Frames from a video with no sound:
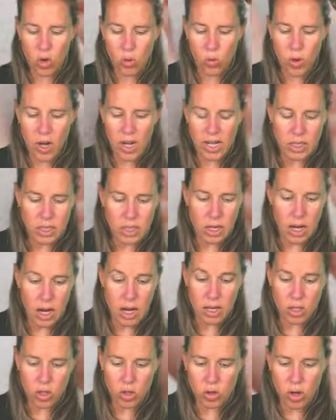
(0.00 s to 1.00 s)
great
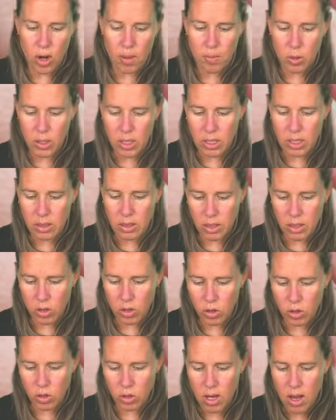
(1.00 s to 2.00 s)
uh, scrapbooking
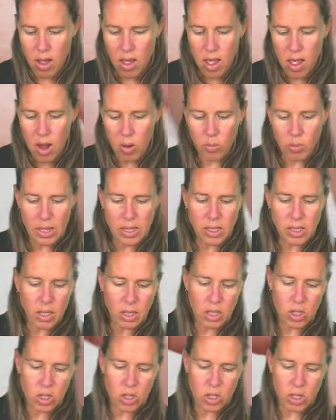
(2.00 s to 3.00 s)
scissors. And we're
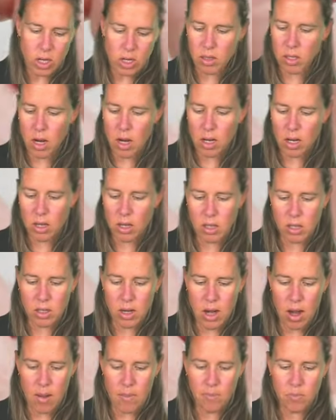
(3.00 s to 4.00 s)
basically just going to tuck this
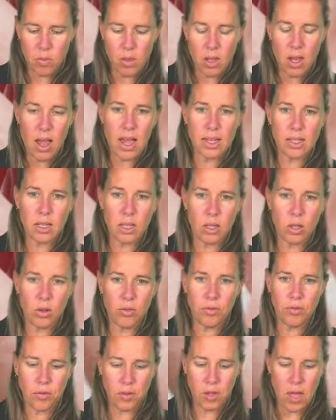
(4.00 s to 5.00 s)
down as a little
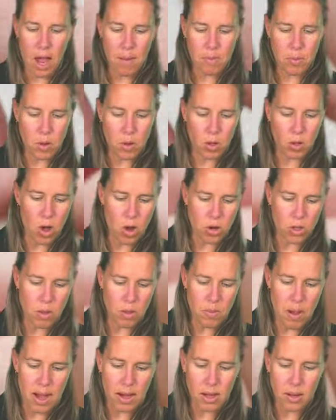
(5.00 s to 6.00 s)
flap along the
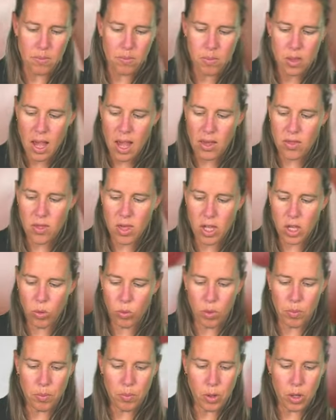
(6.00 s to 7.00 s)
back, and then you
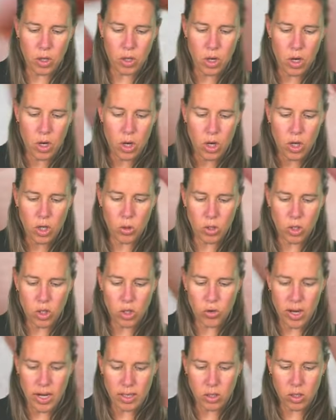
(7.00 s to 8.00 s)
will put your
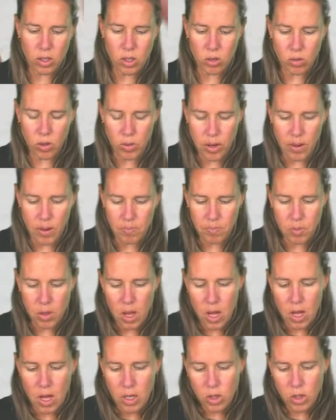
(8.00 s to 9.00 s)
strands through it.
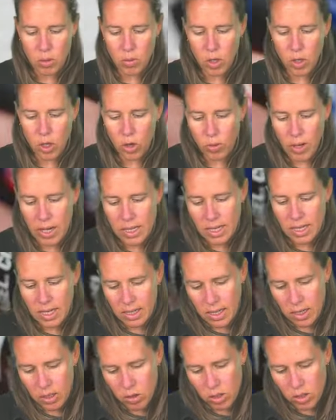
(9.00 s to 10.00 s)
So I'm going to go right down
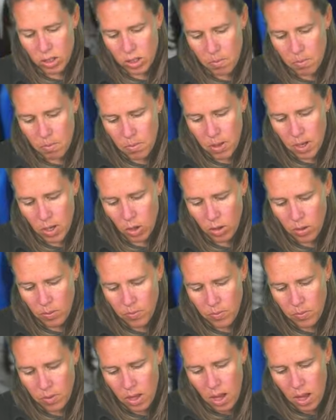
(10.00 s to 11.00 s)
here to the middle
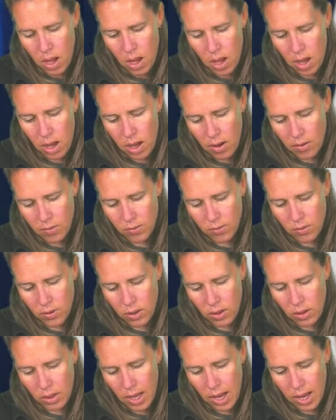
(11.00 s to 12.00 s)
of
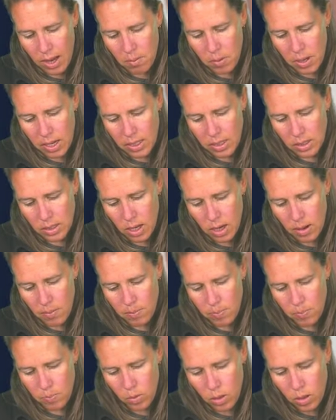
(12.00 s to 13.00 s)
that
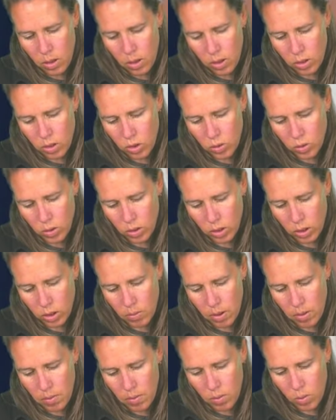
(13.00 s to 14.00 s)
baseline, do a little
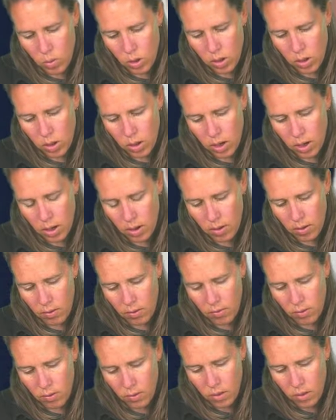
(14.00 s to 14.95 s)
bit more of